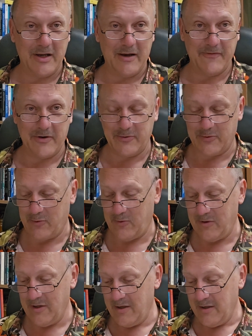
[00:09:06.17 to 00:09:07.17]
have
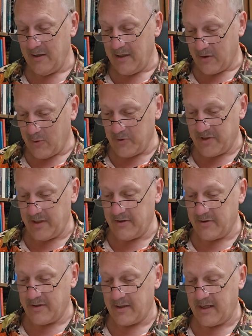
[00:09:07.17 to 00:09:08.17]
control, goes
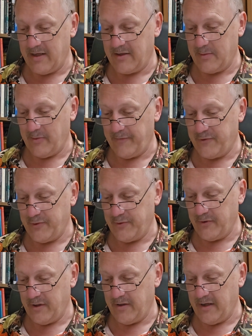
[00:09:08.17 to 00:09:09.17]
into the kingdom of
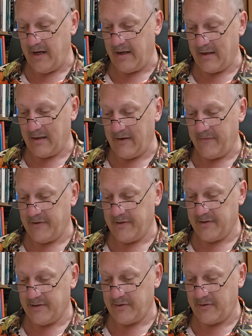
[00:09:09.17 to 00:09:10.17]
Judah, and left
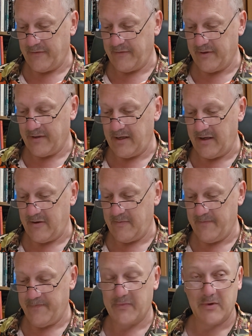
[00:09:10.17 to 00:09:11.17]
his servant there.
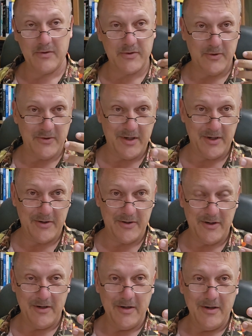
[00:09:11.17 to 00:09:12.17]
So here
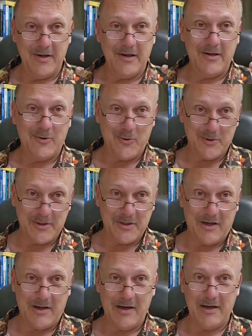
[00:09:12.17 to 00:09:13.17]
it goes into
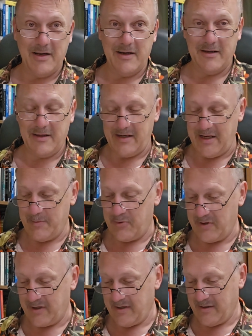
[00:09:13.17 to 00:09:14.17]
hiding in the
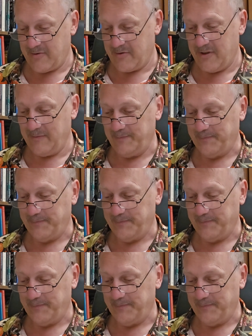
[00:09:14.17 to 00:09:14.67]
neighboring country.